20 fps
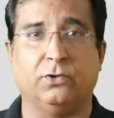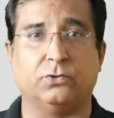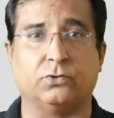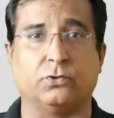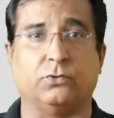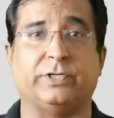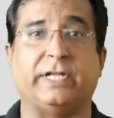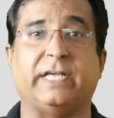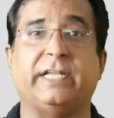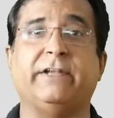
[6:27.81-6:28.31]

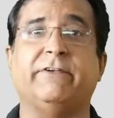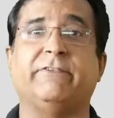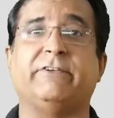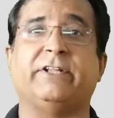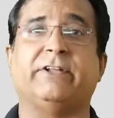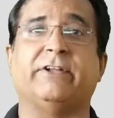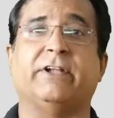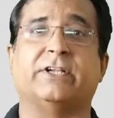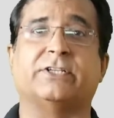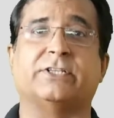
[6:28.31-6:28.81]
So
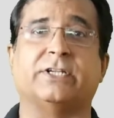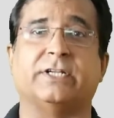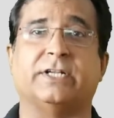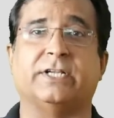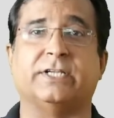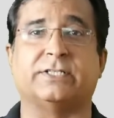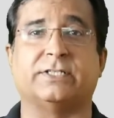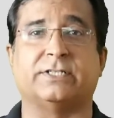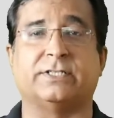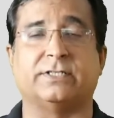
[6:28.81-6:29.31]
derivative action
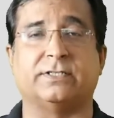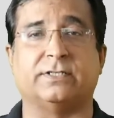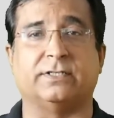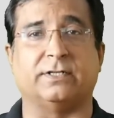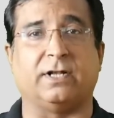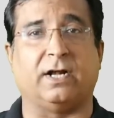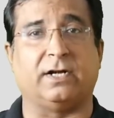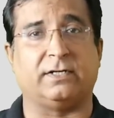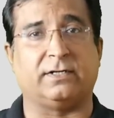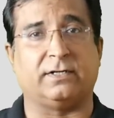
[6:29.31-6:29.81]
is
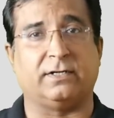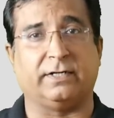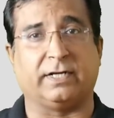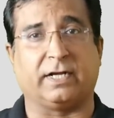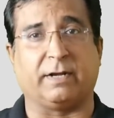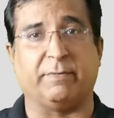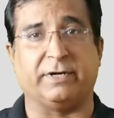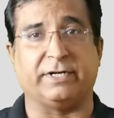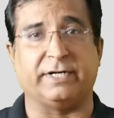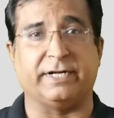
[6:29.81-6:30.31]
not
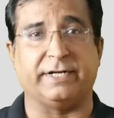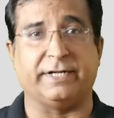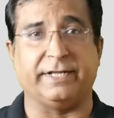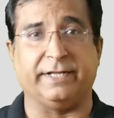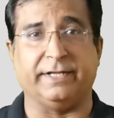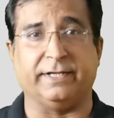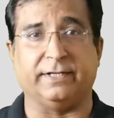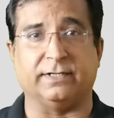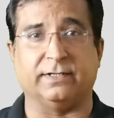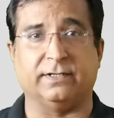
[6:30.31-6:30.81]
recommended
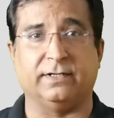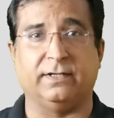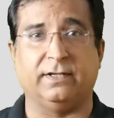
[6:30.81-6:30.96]
here.